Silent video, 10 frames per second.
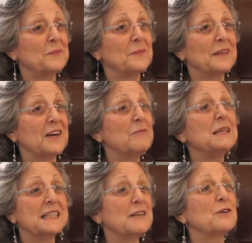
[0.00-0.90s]
love means
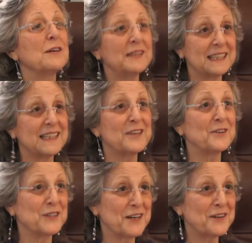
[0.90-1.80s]
never having to say you're
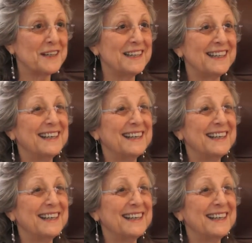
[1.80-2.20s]
sorry.